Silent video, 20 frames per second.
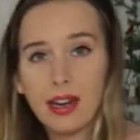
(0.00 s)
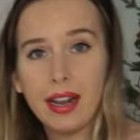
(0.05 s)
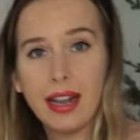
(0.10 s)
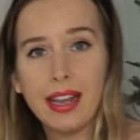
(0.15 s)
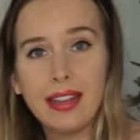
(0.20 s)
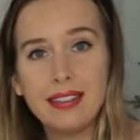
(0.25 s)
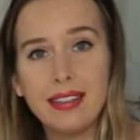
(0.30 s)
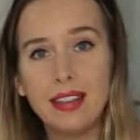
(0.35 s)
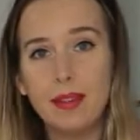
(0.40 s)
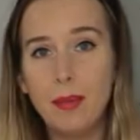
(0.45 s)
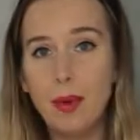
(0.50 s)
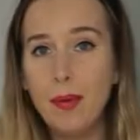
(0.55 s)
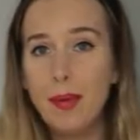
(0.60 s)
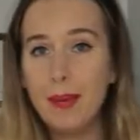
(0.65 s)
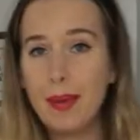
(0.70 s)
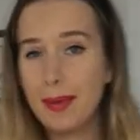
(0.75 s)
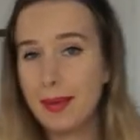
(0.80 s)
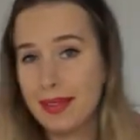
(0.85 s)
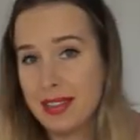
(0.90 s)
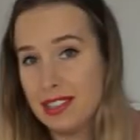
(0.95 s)
I guess at the
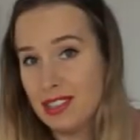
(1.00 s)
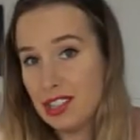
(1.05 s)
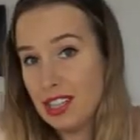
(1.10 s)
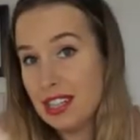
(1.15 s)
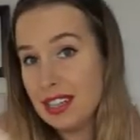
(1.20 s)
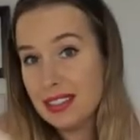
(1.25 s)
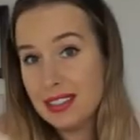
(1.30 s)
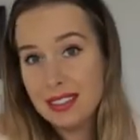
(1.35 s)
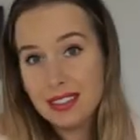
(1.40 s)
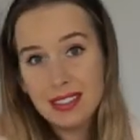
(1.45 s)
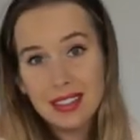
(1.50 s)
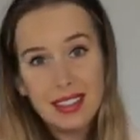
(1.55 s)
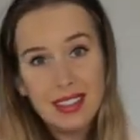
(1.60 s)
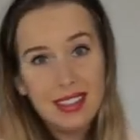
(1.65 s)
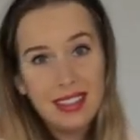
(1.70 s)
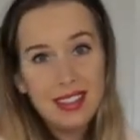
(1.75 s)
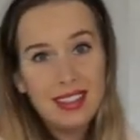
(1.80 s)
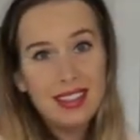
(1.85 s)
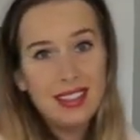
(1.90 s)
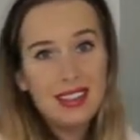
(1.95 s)
moment maybe the jeans.
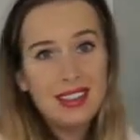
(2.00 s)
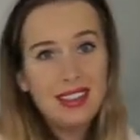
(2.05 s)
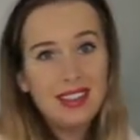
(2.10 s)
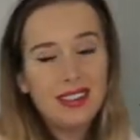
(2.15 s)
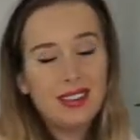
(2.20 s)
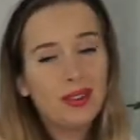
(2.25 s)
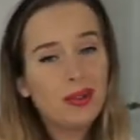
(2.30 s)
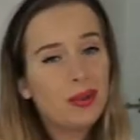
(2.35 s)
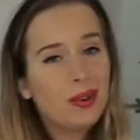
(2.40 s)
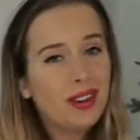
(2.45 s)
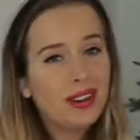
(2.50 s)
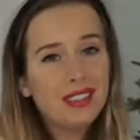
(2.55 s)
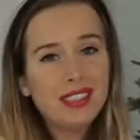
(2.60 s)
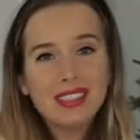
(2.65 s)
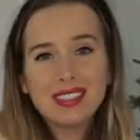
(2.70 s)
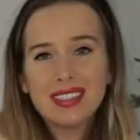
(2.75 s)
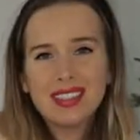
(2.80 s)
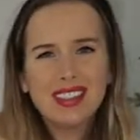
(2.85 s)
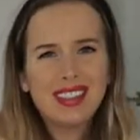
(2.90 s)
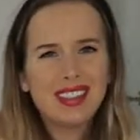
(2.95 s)
Or I'm
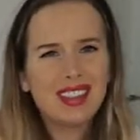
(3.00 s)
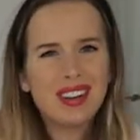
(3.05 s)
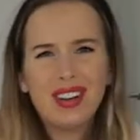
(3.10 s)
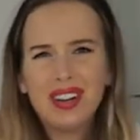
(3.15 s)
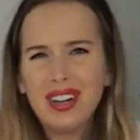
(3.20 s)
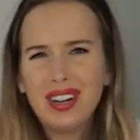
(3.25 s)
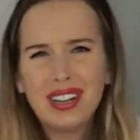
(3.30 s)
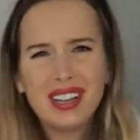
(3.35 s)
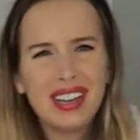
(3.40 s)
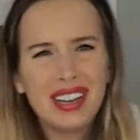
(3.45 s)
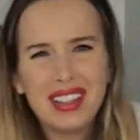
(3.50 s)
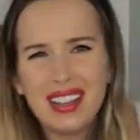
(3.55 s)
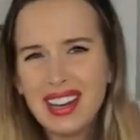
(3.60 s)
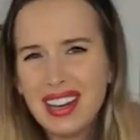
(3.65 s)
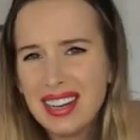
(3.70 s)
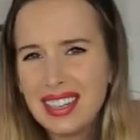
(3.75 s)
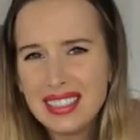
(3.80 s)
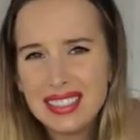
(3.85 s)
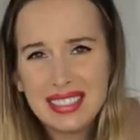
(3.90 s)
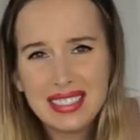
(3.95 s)
just gonna call it a
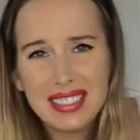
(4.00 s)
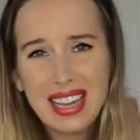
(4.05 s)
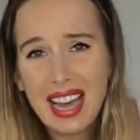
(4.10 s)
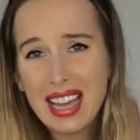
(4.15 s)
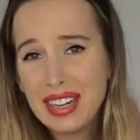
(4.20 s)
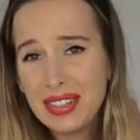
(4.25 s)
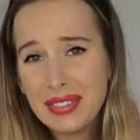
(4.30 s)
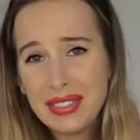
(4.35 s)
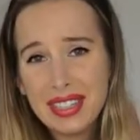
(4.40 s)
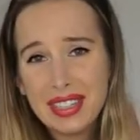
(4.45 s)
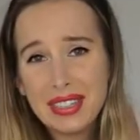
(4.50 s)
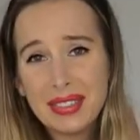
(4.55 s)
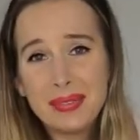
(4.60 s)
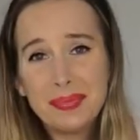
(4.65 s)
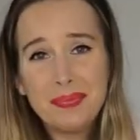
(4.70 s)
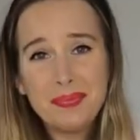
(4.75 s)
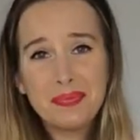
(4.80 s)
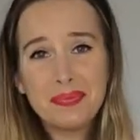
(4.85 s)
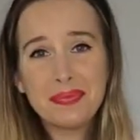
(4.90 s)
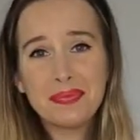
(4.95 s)
loss. I don't
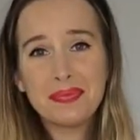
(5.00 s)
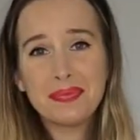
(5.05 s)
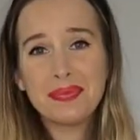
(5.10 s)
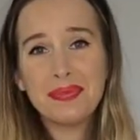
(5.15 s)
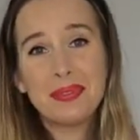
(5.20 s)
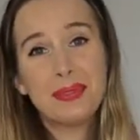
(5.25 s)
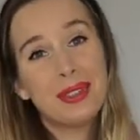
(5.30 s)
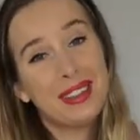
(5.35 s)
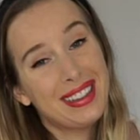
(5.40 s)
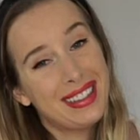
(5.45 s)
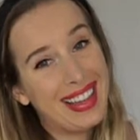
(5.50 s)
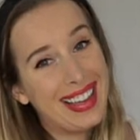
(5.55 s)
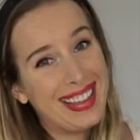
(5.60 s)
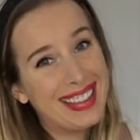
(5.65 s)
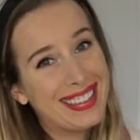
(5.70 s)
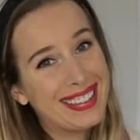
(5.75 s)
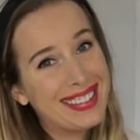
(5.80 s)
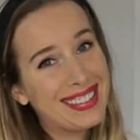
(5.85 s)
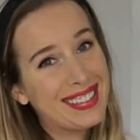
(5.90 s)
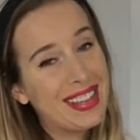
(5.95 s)
know. Really like
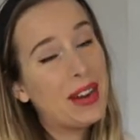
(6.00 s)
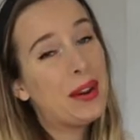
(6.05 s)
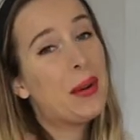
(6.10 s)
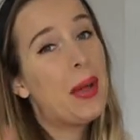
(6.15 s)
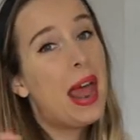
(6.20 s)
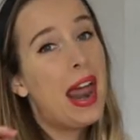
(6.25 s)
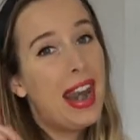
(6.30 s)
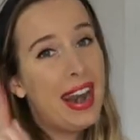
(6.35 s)
this though.